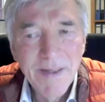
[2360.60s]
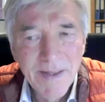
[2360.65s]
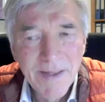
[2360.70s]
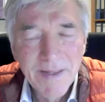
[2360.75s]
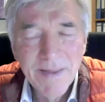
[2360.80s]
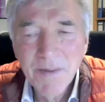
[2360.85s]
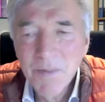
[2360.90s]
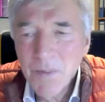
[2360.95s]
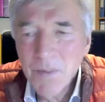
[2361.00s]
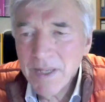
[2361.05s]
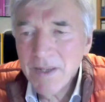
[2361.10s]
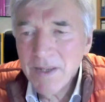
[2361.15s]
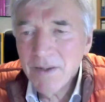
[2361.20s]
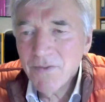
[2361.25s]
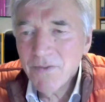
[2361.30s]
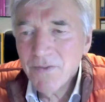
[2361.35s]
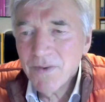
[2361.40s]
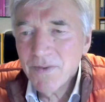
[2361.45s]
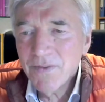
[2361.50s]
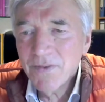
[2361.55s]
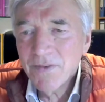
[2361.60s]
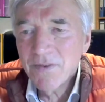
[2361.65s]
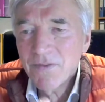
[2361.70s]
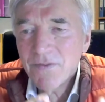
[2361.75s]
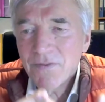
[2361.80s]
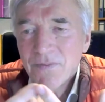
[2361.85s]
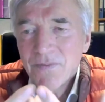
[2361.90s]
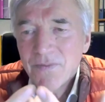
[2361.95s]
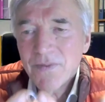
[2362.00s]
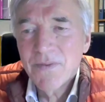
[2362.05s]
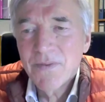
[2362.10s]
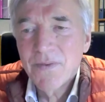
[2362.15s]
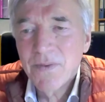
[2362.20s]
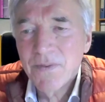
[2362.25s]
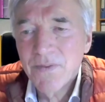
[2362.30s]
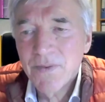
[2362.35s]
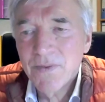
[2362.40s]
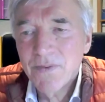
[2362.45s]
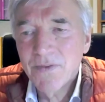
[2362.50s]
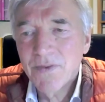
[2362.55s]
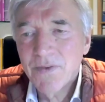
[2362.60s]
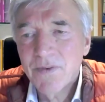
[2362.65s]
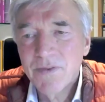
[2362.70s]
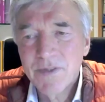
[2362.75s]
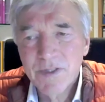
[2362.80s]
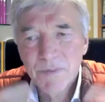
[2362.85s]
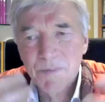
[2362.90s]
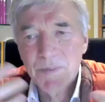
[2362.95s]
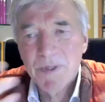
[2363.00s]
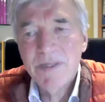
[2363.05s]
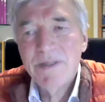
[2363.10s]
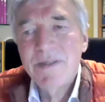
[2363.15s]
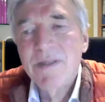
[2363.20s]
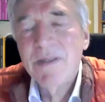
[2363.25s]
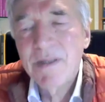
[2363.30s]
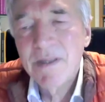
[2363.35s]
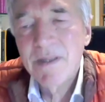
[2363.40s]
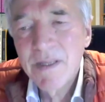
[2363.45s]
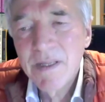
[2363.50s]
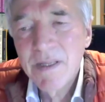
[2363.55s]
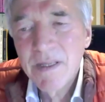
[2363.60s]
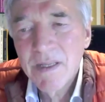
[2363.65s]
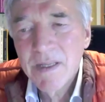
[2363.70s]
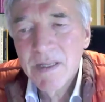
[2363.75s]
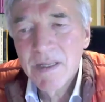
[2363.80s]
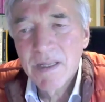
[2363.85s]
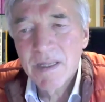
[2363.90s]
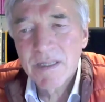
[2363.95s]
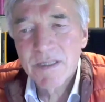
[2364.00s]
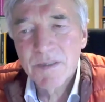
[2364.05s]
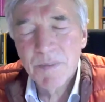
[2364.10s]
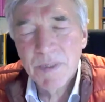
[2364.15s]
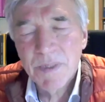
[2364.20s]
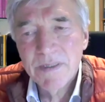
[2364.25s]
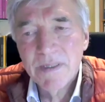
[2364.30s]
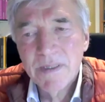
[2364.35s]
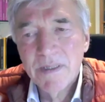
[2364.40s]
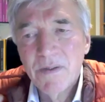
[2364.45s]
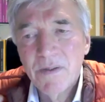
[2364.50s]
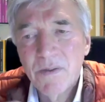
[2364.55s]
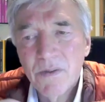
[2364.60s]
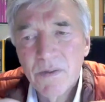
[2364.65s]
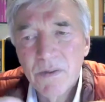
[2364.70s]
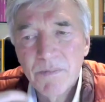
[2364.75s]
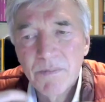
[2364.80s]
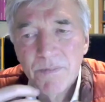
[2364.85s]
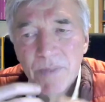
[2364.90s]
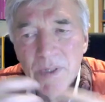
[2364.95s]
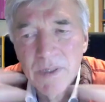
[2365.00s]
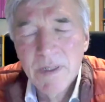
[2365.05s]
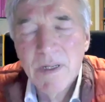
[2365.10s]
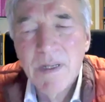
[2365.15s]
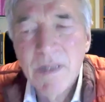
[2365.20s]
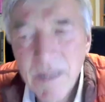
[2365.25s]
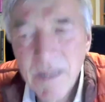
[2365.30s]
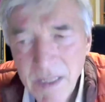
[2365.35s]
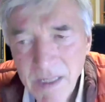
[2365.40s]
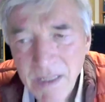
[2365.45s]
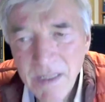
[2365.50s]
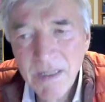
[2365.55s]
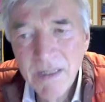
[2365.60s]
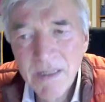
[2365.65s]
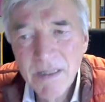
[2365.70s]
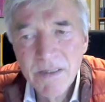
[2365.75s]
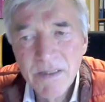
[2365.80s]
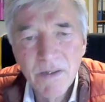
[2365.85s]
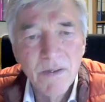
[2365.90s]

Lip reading: the way of expressing your bodily needs,